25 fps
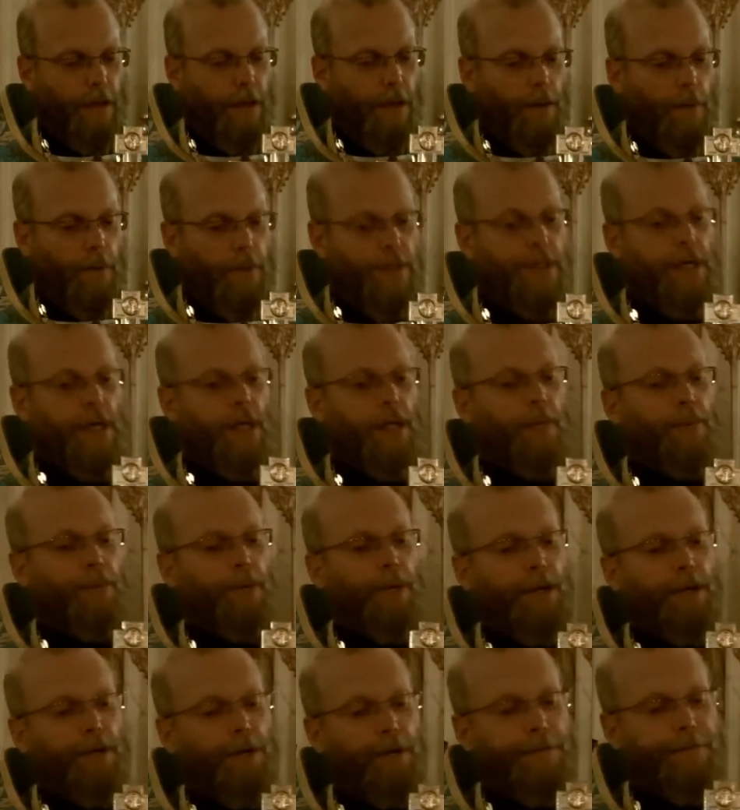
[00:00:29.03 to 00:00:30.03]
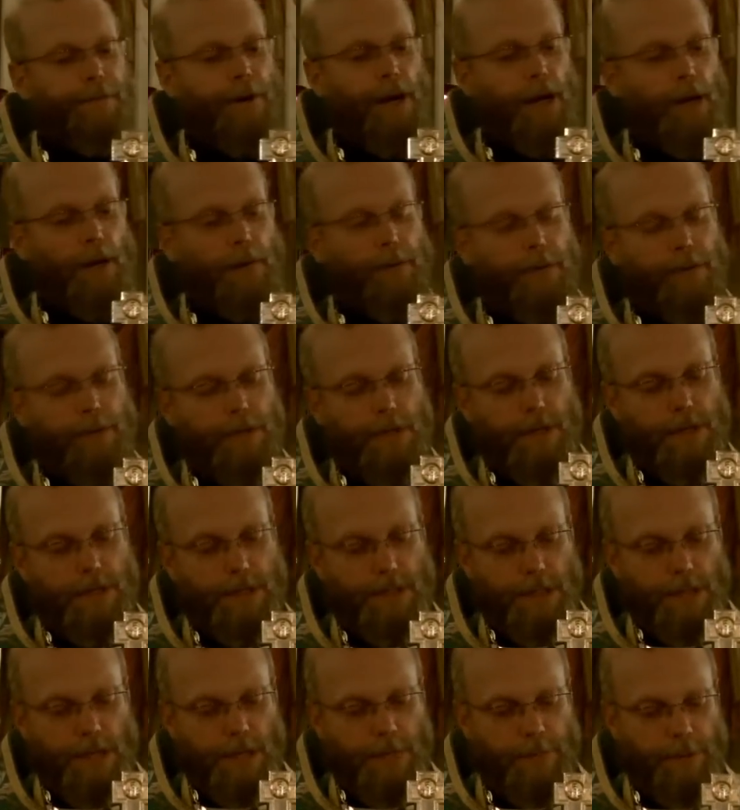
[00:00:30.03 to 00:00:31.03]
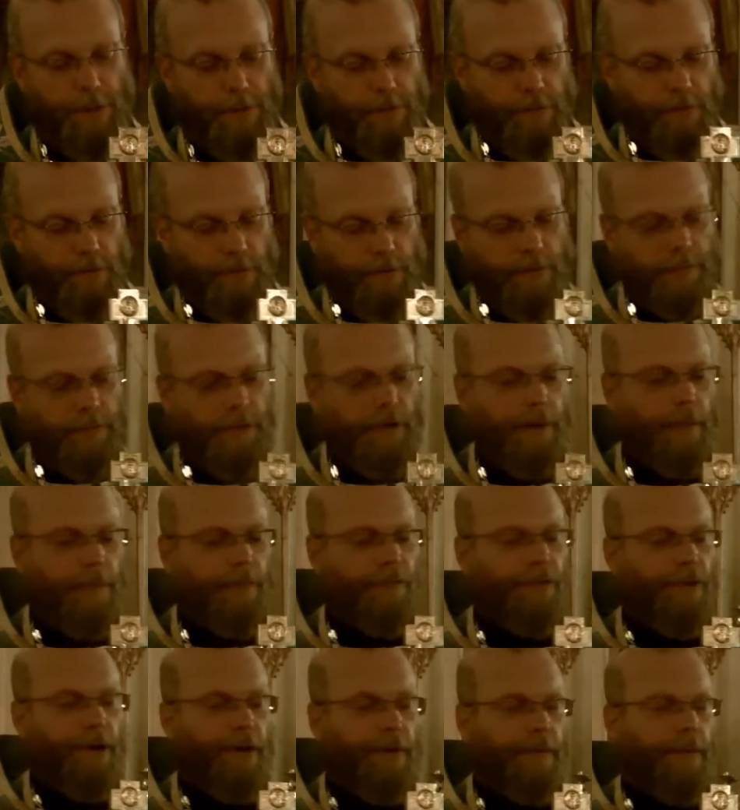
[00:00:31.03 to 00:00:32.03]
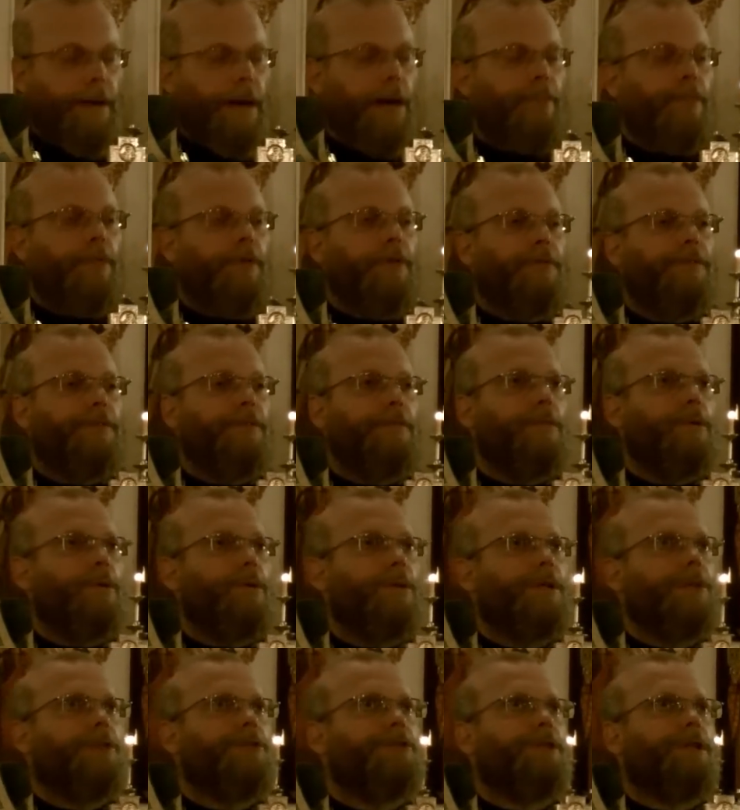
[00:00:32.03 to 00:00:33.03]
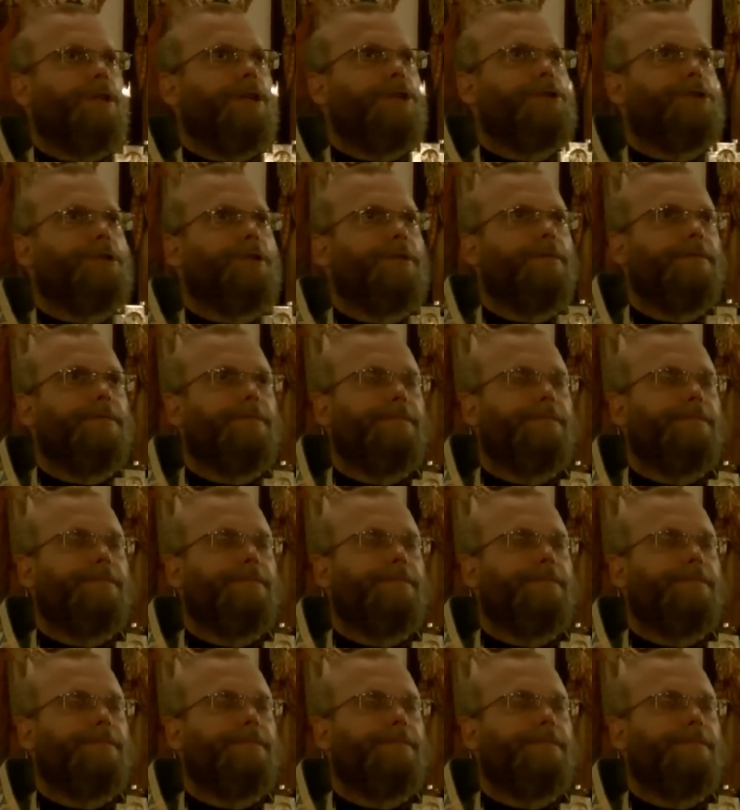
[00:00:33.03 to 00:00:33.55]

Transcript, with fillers: we celebrate her falling asleep and we remember from holy tradition